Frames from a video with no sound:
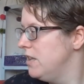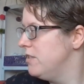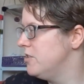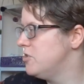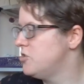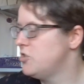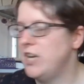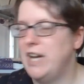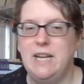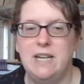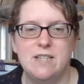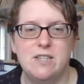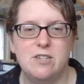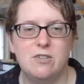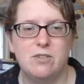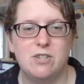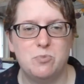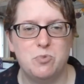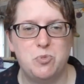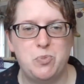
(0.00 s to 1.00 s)
The train is a
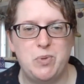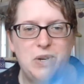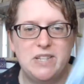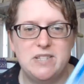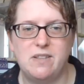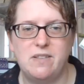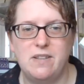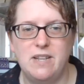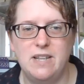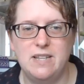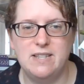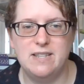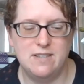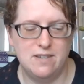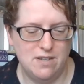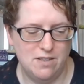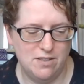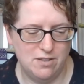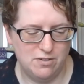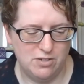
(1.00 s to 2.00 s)
Christmas present. This is
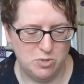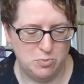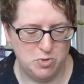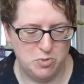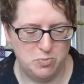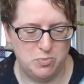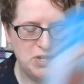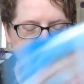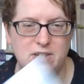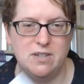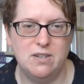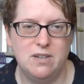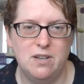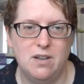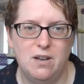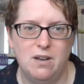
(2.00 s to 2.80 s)
another Christmas present.